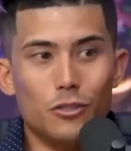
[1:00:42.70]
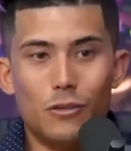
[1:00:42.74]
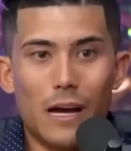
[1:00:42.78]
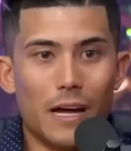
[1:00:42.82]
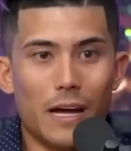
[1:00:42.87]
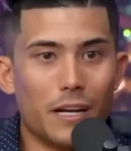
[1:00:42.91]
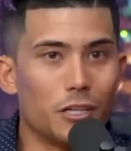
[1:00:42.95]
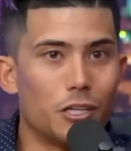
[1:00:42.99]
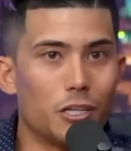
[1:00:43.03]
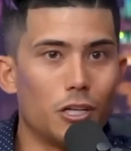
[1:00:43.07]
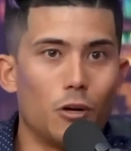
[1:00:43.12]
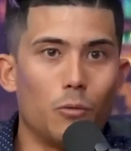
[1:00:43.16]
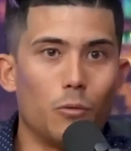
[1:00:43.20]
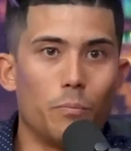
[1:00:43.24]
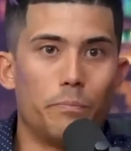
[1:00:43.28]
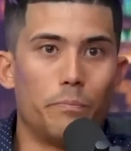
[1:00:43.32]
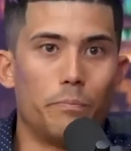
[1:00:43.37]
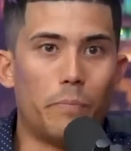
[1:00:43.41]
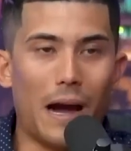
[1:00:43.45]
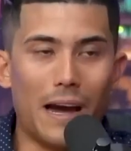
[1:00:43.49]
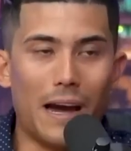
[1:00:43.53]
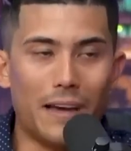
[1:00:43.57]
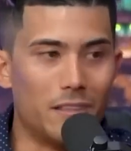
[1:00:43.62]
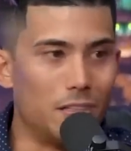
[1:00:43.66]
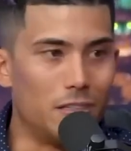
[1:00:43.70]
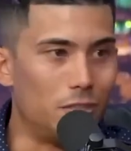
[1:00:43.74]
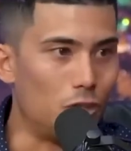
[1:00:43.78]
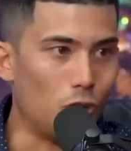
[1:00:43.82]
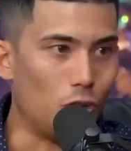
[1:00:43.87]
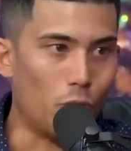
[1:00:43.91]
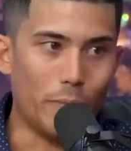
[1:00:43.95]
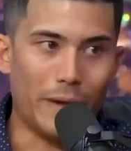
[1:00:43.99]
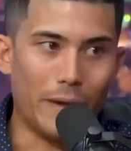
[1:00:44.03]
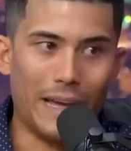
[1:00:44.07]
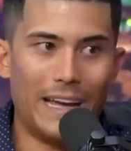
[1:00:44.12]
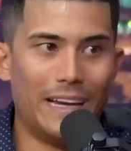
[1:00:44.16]
You got to go buy the
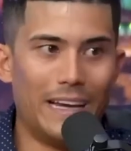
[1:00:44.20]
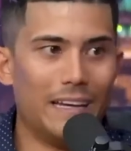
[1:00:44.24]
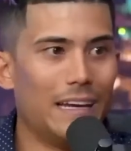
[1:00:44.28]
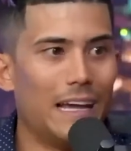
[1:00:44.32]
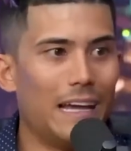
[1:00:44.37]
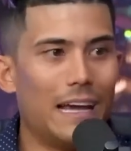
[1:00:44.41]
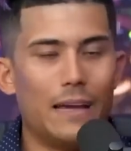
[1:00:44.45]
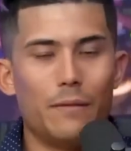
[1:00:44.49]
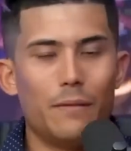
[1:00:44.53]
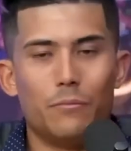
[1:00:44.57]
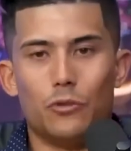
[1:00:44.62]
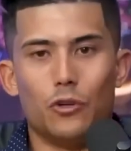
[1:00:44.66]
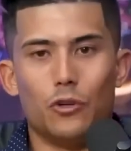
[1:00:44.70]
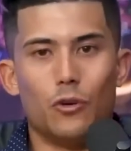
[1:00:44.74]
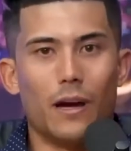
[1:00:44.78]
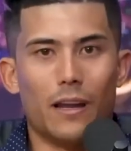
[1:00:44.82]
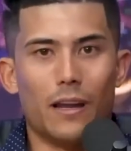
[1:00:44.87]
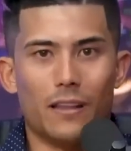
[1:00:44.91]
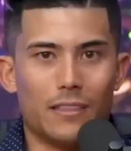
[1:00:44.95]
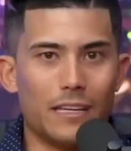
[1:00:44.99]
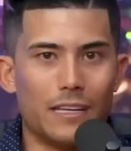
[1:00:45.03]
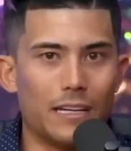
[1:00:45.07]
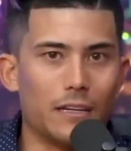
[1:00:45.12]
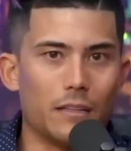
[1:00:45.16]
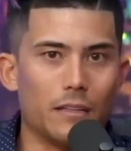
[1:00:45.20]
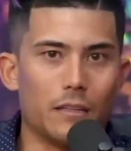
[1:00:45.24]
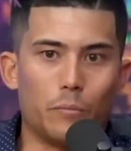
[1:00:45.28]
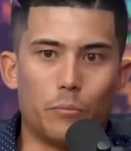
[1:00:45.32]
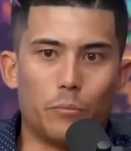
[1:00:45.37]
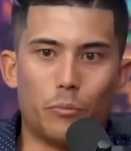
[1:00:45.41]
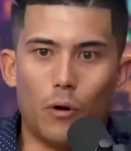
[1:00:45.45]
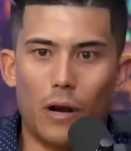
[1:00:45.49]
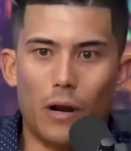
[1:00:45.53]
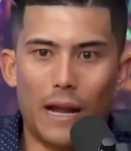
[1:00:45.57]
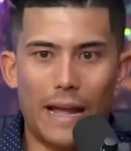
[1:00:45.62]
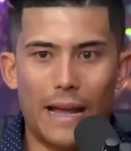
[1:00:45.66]
domain name. You got to think of the
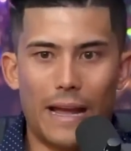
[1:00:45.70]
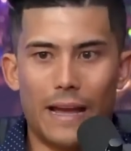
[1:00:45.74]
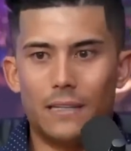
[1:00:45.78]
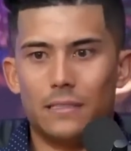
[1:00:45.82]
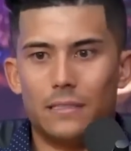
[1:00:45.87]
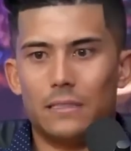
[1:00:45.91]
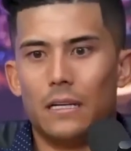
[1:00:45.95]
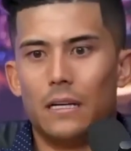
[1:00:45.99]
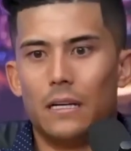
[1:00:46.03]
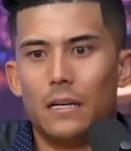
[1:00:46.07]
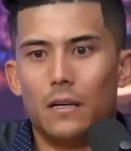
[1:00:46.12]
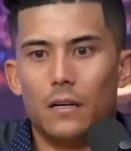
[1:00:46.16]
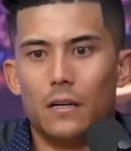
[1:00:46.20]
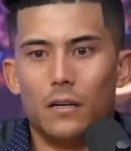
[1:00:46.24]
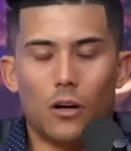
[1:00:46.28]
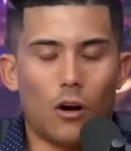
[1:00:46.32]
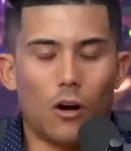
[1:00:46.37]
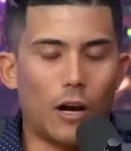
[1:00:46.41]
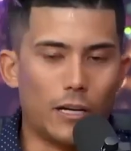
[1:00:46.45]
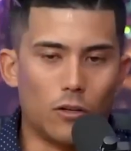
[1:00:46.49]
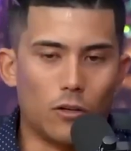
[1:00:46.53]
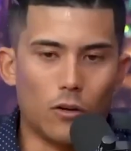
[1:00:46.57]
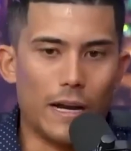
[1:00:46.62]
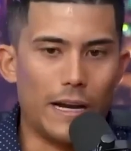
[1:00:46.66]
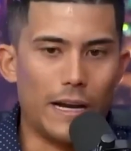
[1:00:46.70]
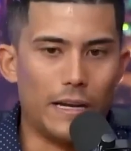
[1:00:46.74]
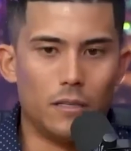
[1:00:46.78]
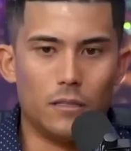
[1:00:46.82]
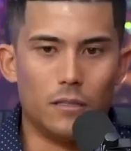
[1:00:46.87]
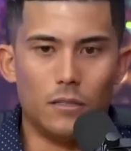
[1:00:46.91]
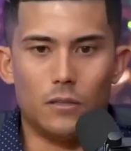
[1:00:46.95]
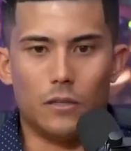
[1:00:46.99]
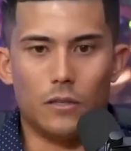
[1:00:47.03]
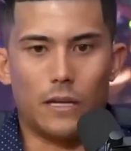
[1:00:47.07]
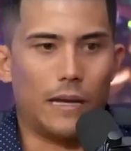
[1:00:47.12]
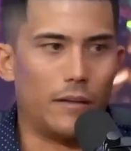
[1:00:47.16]
brand. All right, great.
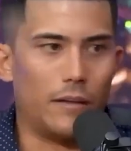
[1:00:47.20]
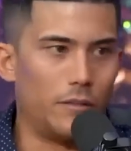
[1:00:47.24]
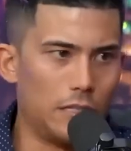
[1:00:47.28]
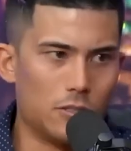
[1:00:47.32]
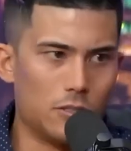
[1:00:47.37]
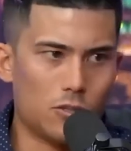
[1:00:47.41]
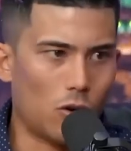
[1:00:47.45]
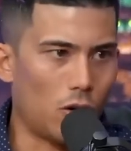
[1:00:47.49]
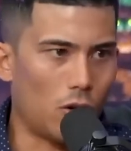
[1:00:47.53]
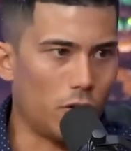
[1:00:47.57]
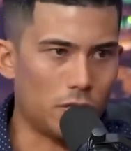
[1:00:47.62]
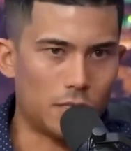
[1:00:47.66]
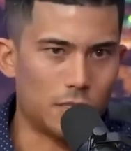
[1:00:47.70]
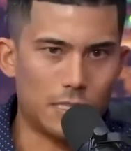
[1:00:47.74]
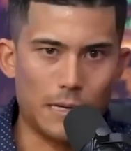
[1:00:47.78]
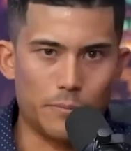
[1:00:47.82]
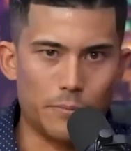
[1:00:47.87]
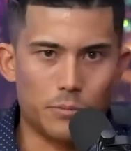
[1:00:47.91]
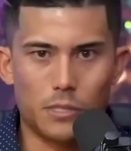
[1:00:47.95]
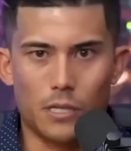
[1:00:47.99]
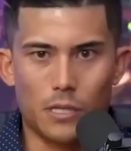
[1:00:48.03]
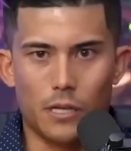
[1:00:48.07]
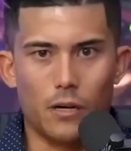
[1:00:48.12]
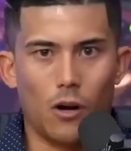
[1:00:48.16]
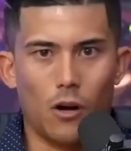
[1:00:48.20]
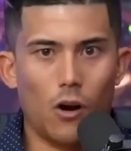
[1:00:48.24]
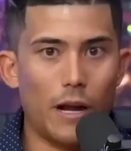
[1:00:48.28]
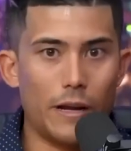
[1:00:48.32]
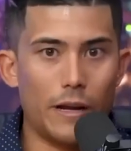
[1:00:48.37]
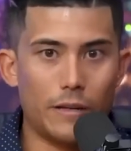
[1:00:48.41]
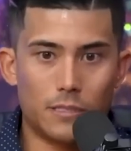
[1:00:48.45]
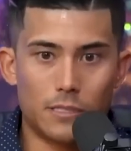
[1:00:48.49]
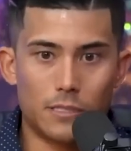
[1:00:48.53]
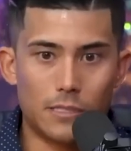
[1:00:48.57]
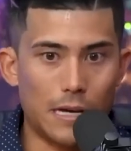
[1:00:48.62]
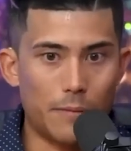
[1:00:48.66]
Okay, these are all the steps done. All
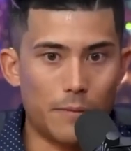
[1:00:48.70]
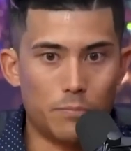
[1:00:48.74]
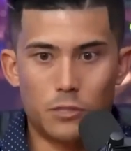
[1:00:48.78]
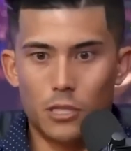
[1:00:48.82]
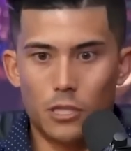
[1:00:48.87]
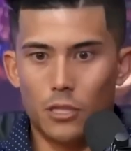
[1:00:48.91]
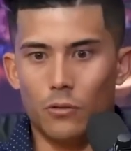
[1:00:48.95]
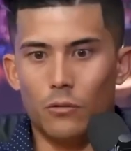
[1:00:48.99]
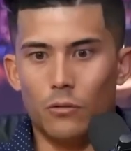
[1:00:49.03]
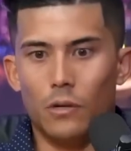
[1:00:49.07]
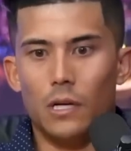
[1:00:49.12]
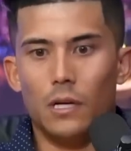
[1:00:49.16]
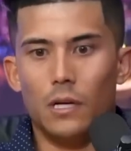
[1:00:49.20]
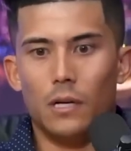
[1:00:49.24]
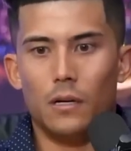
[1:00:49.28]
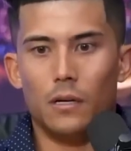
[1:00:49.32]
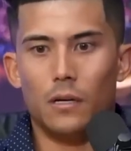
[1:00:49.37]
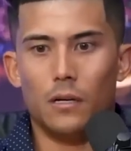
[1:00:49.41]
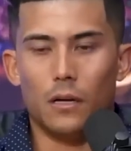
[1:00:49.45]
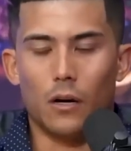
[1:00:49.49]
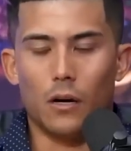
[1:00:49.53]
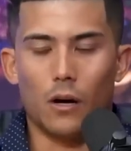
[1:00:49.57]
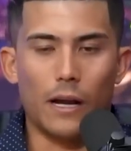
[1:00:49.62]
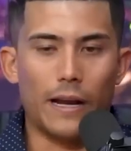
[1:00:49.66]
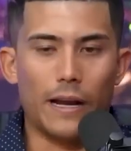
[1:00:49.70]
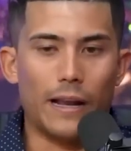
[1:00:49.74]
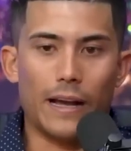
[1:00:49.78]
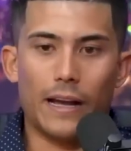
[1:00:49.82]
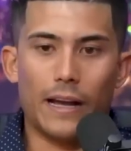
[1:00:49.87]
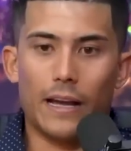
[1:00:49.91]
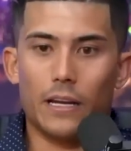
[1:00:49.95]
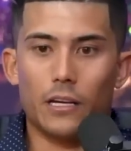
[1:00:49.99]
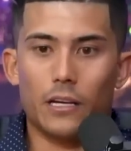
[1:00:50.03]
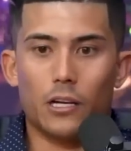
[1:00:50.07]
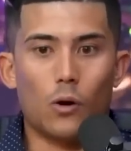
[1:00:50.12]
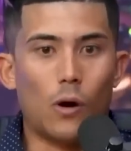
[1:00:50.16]
right, step two. All right, I
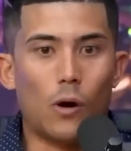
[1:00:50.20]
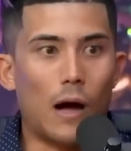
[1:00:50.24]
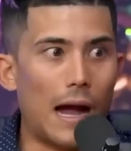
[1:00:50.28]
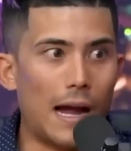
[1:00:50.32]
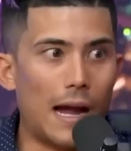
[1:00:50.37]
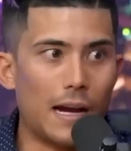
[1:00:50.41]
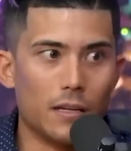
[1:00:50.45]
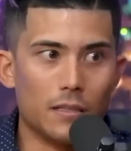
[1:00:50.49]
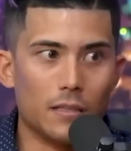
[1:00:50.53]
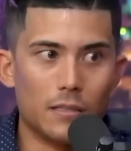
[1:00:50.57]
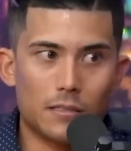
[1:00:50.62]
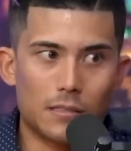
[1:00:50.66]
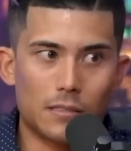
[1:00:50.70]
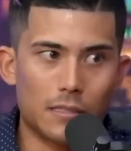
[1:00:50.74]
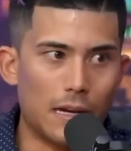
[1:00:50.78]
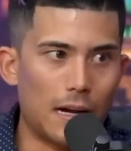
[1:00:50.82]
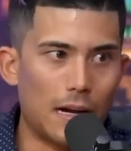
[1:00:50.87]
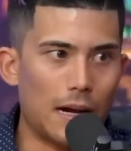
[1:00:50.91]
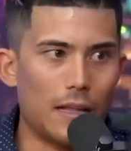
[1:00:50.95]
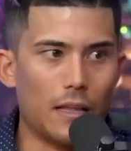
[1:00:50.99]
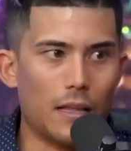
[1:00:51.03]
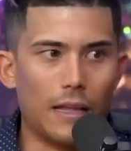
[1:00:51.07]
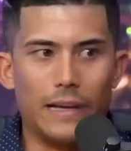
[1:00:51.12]
got to go hire this guy.